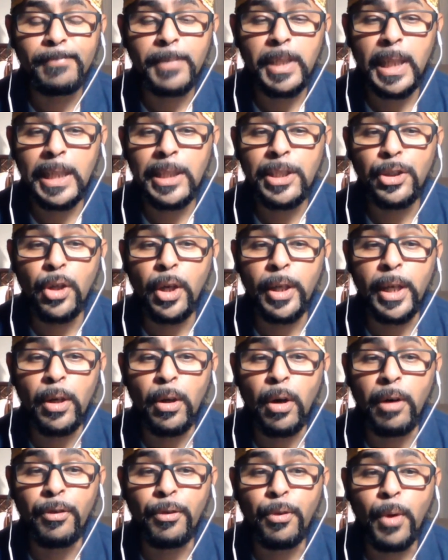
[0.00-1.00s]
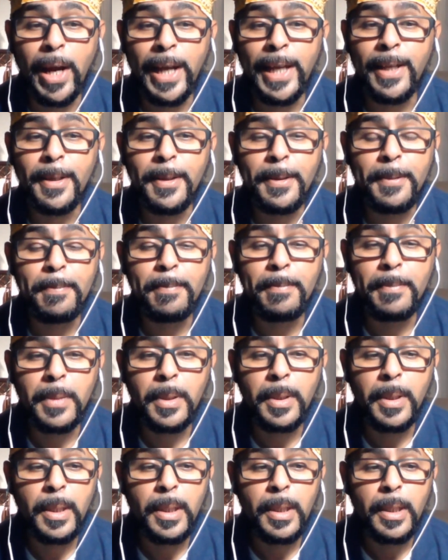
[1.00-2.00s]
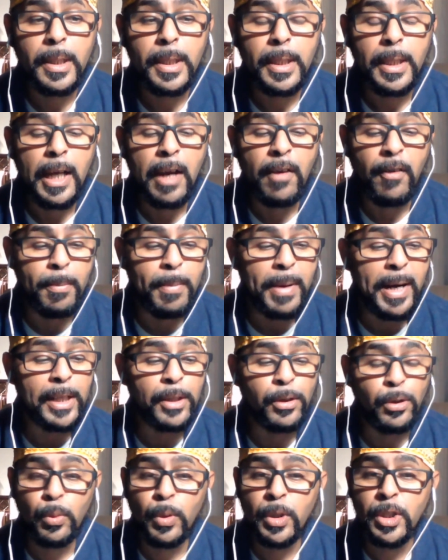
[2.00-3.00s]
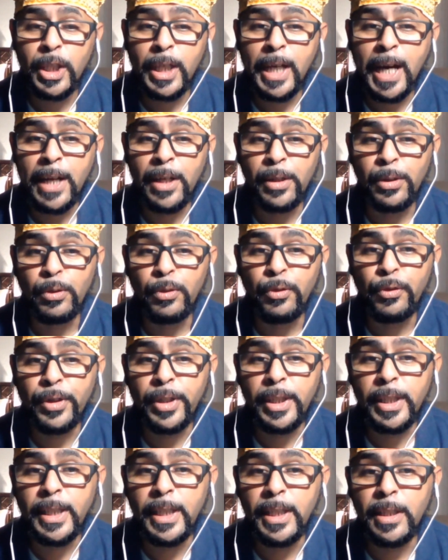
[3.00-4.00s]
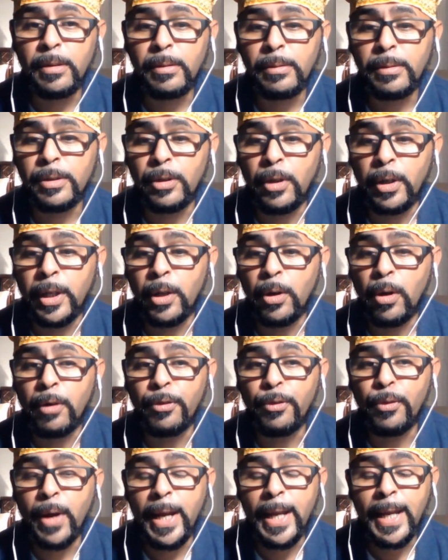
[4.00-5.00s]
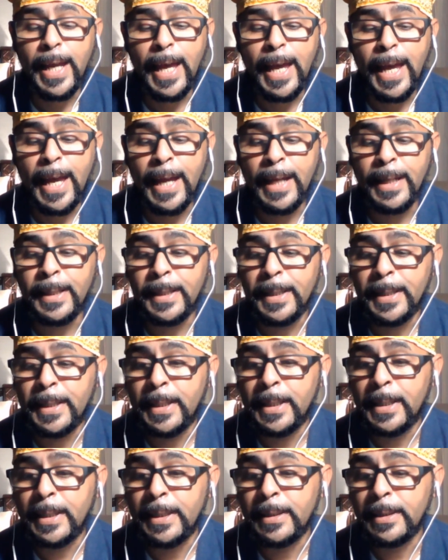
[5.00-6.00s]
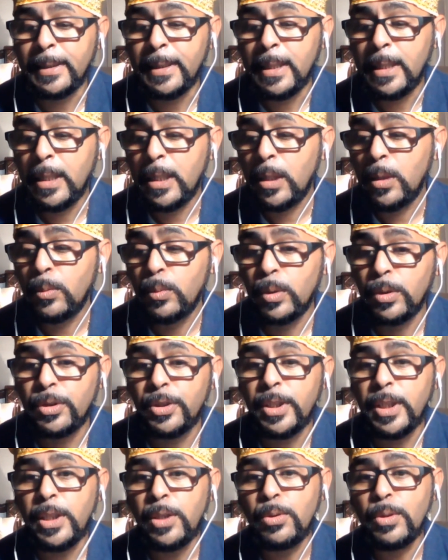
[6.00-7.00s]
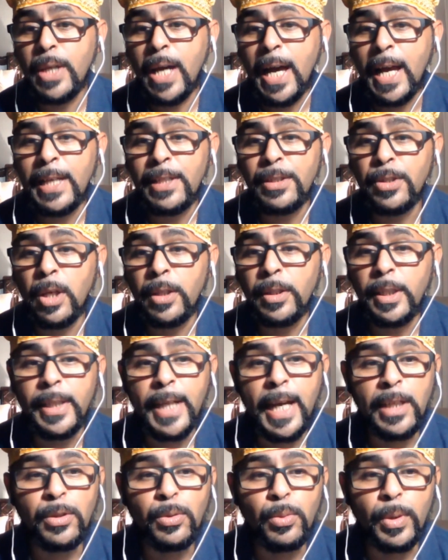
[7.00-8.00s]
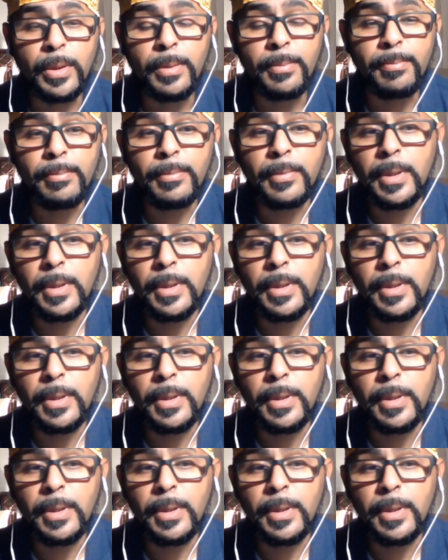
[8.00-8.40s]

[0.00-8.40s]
Let's start it off right. Everybody do what you got to do for the year. Start it off right. And we'll see you guys on the next one.